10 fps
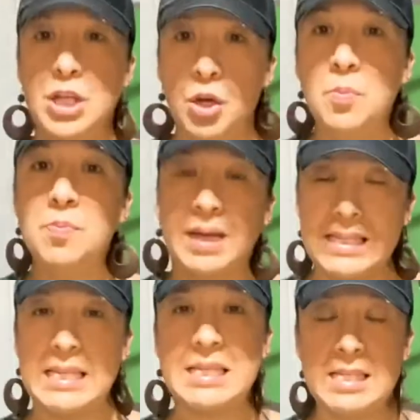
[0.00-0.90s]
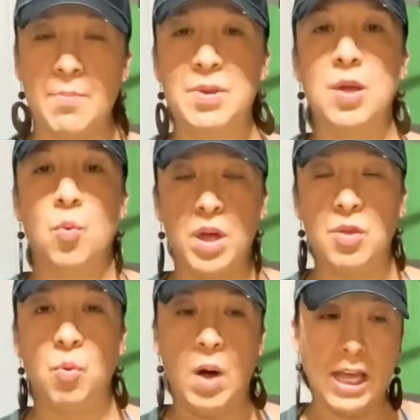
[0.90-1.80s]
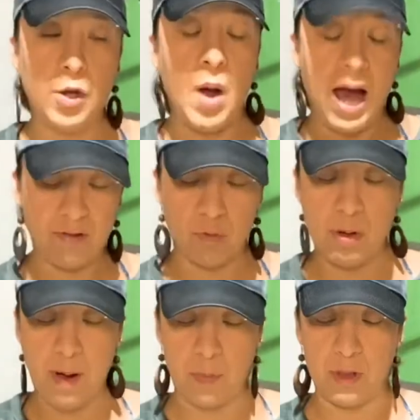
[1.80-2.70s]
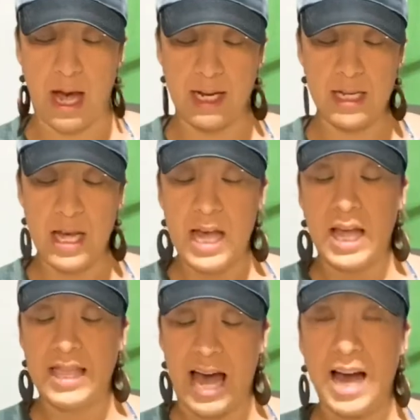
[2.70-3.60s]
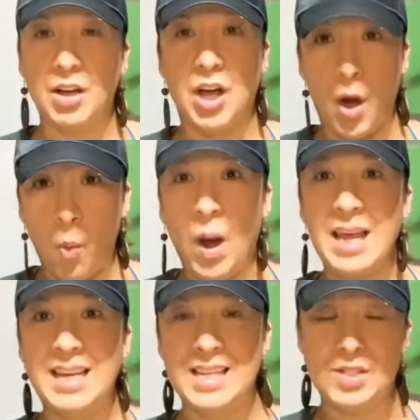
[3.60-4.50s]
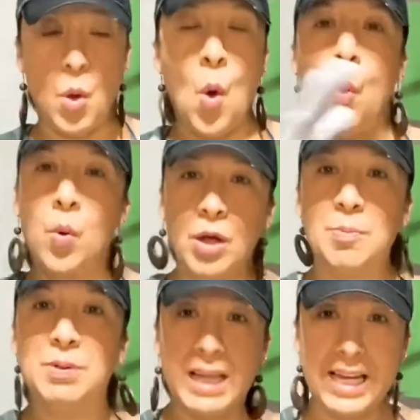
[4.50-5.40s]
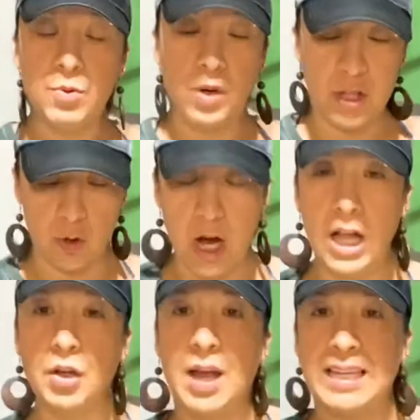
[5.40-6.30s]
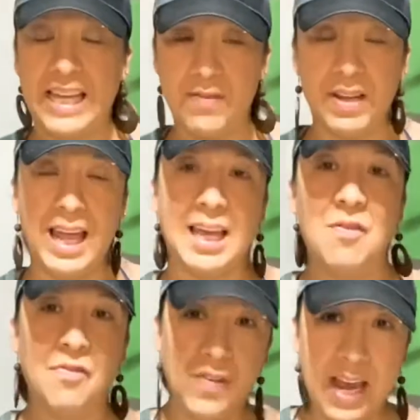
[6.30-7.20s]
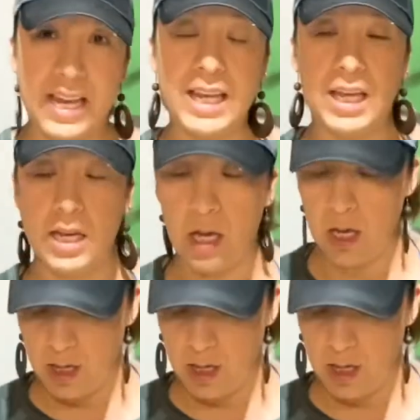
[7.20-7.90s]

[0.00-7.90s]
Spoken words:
you're mixing something with white, you have to remember that that whiteness will blend with your color and give it like a faded